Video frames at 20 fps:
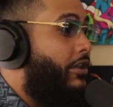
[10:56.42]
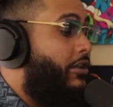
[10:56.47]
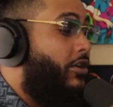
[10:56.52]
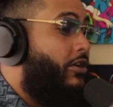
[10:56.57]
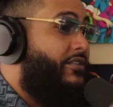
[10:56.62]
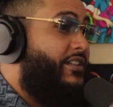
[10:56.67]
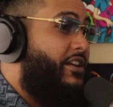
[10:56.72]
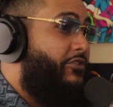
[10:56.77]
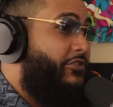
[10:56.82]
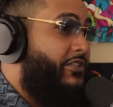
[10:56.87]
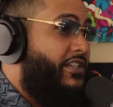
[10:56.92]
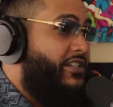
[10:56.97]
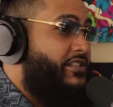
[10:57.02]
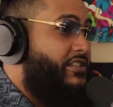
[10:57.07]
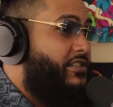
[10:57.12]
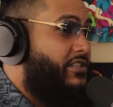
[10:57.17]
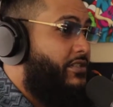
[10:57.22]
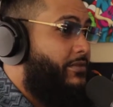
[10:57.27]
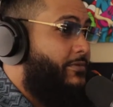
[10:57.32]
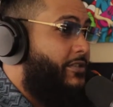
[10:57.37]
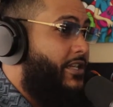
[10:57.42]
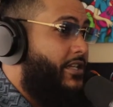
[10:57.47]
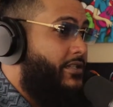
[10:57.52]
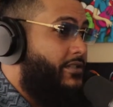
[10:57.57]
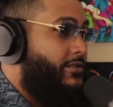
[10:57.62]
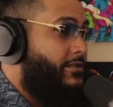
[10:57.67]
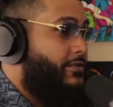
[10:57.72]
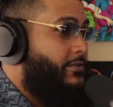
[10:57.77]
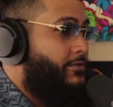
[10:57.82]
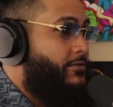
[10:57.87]
how long that relationship
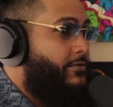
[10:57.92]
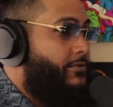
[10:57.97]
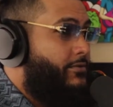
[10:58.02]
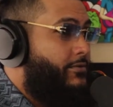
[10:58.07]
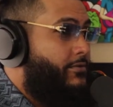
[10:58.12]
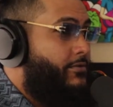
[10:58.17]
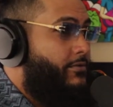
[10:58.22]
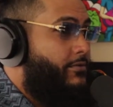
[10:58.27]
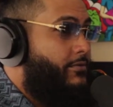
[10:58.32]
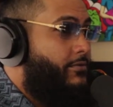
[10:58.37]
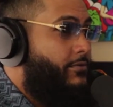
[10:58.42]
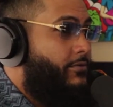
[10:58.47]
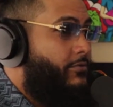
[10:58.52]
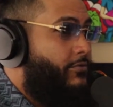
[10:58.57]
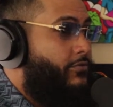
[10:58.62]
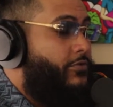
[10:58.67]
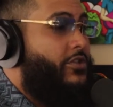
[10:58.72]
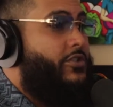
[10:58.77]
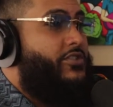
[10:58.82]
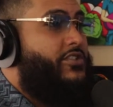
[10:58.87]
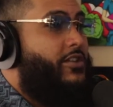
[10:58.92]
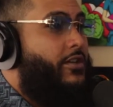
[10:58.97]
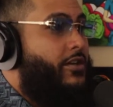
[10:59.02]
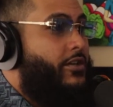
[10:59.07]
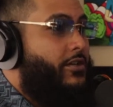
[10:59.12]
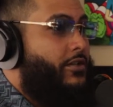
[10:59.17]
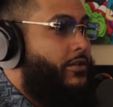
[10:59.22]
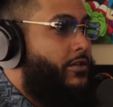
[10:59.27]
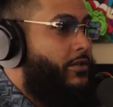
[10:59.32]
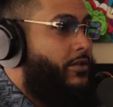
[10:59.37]
lasts. Yeah. Real
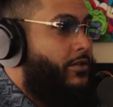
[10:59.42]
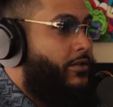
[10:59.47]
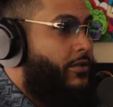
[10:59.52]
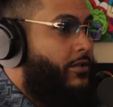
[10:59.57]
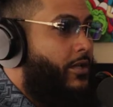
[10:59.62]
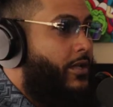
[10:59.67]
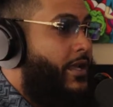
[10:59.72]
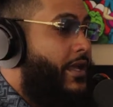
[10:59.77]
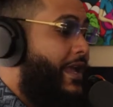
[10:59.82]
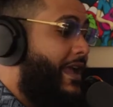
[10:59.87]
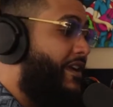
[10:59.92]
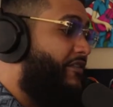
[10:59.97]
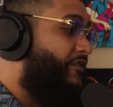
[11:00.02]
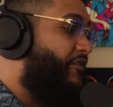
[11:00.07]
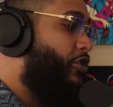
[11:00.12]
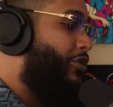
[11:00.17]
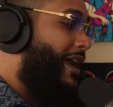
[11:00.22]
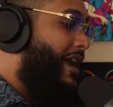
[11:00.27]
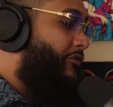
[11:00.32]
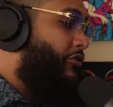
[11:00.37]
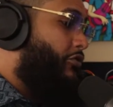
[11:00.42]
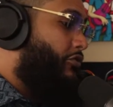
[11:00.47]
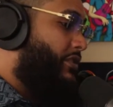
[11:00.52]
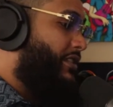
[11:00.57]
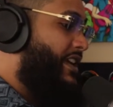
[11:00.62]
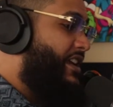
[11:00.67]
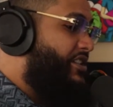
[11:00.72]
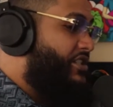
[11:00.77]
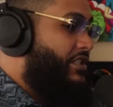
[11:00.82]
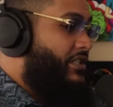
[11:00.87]
talk. If you have a
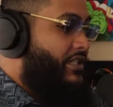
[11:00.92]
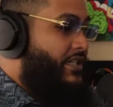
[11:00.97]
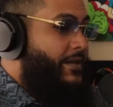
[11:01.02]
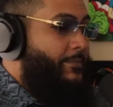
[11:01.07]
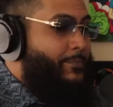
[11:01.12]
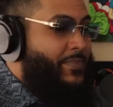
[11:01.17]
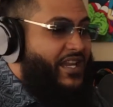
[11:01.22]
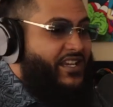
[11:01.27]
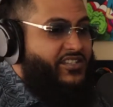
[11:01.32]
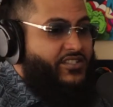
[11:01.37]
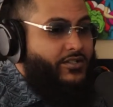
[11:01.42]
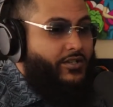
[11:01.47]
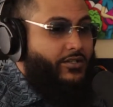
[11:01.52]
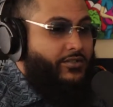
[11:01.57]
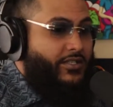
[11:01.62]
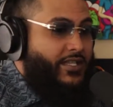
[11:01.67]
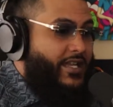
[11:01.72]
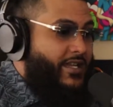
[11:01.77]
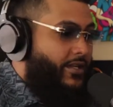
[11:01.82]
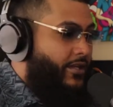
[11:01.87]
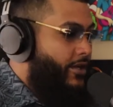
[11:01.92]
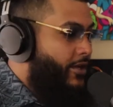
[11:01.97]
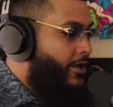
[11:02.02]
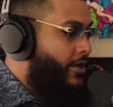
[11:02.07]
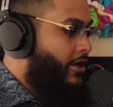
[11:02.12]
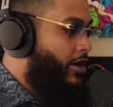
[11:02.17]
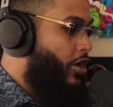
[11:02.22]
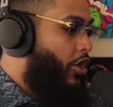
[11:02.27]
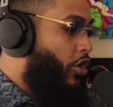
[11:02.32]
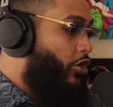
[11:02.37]
relationship based on like
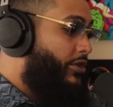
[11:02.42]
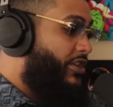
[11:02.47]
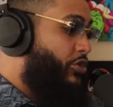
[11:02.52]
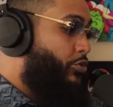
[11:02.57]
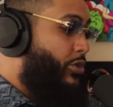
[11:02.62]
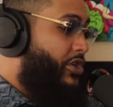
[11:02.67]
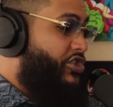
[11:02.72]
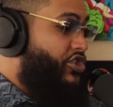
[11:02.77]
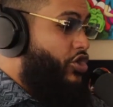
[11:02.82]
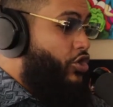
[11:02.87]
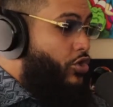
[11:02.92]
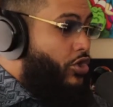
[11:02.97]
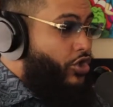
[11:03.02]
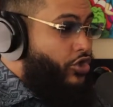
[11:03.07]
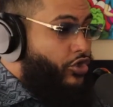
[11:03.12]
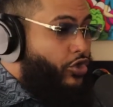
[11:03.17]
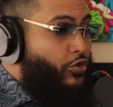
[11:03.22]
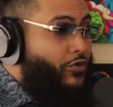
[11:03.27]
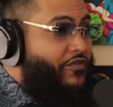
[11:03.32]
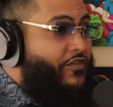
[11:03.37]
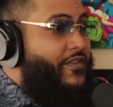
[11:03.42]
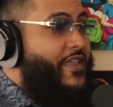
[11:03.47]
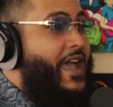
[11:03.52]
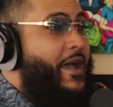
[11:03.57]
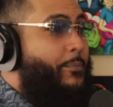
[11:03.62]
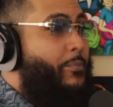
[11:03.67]
only what you could do for